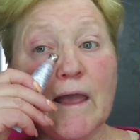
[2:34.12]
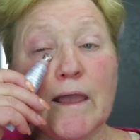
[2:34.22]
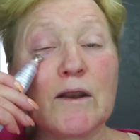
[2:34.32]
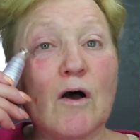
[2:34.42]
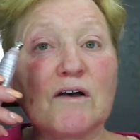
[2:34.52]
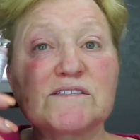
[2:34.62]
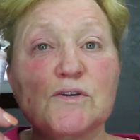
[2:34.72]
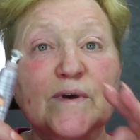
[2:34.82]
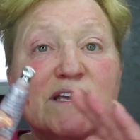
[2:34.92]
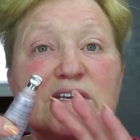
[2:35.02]
It
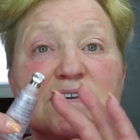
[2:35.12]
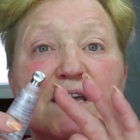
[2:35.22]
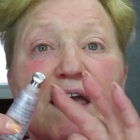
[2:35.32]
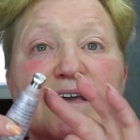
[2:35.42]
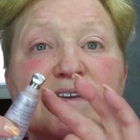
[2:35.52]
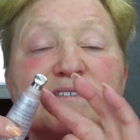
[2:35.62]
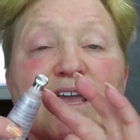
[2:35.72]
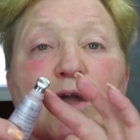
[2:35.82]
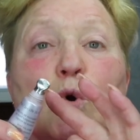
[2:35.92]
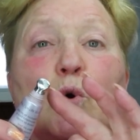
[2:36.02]
also is
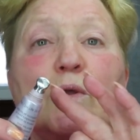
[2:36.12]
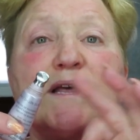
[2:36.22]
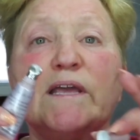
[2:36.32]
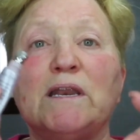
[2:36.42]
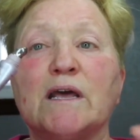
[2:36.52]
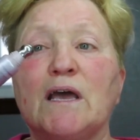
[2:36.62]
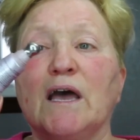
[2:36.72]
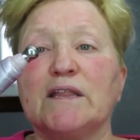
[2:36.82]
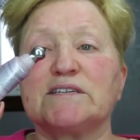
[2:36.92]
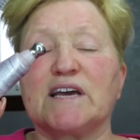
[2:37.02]
a cooling,
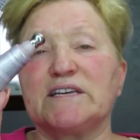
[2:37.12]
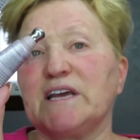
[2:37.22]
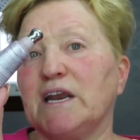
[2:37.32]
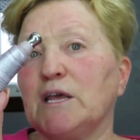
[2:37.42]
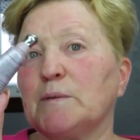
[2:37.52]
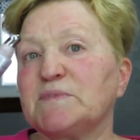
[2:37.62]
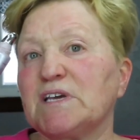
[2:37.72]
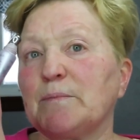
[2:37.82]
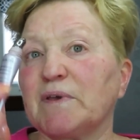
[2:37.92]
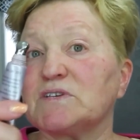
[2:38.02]
the titanium
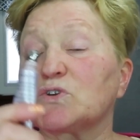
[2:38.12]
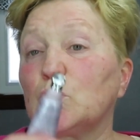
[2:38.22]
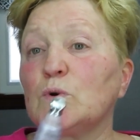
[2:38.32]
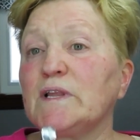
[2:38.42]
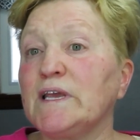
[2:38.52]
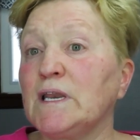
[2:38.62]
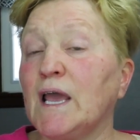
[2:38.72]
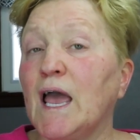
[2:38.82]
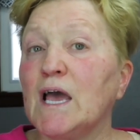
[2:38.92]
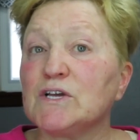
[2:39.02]
tip is
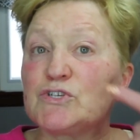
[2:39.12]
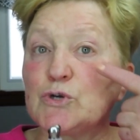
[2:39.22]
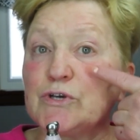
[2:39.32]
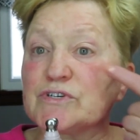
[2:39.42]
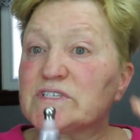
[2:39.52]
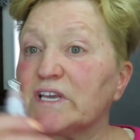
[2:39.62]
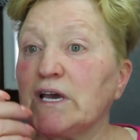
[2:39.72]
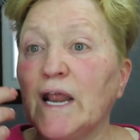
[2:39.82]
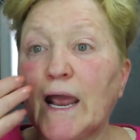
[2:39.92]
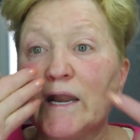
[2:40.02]
cooling to your
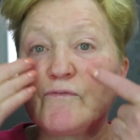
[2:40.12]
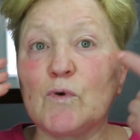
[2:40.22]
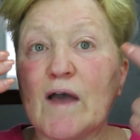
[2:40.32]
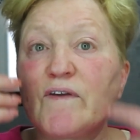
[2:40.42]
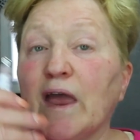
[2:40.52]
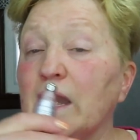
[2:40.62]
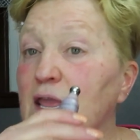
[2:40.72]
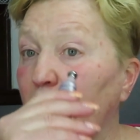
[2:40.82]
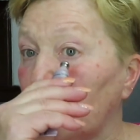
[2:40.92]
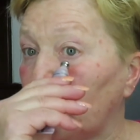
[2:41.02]
skin. And if you have any
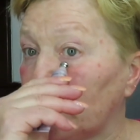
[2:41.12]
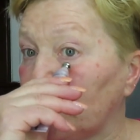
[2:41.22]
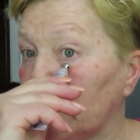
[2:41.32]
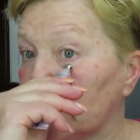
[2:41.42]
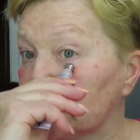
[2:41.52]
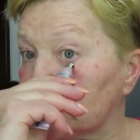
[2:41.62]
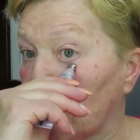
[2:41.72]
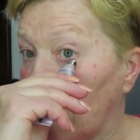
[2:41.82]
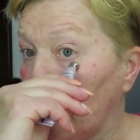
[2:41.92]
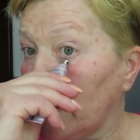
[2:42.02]
kind of puffiness,
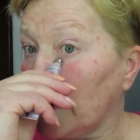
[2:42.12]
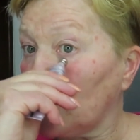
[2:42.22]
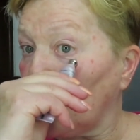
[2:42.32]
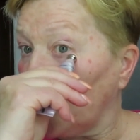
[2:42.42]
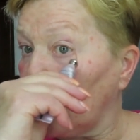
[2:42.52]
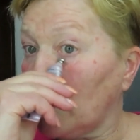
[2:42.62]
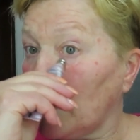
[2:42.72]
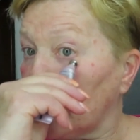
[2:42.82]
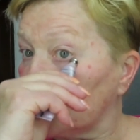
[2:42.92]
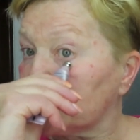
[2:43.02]
it
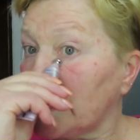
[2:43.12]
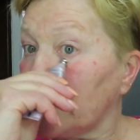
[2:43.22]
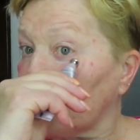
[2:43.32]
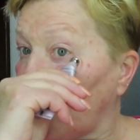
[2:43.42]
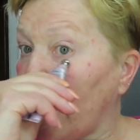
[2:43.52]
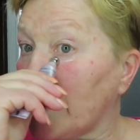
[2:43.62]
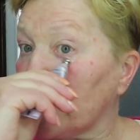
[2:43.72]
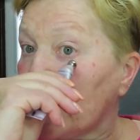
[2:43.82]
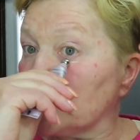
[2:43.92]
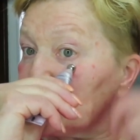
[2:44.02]
will take
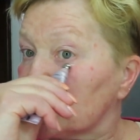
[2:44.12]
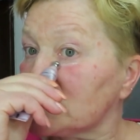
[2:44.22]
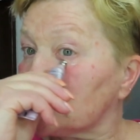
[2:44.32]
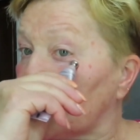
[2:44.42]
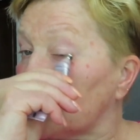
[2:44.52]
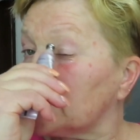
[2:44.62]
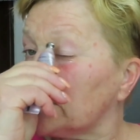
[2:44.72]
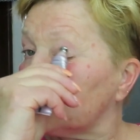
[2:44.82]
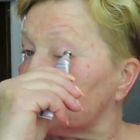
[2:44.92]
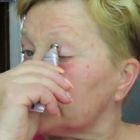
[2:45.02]
that and just
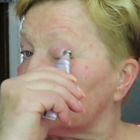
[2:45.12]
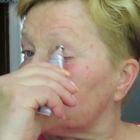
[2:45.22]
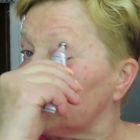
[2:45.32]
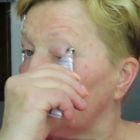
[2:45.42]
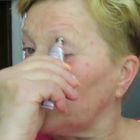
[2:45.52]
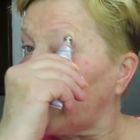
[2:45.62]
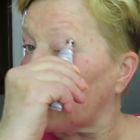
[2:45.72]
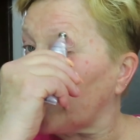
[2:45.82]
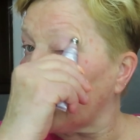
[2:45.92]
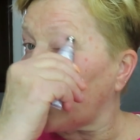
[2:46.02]
smooth
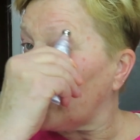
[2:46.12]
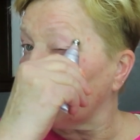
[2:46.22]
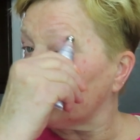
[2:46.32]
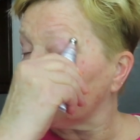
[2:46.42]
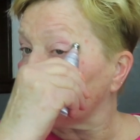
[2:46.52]
that right out.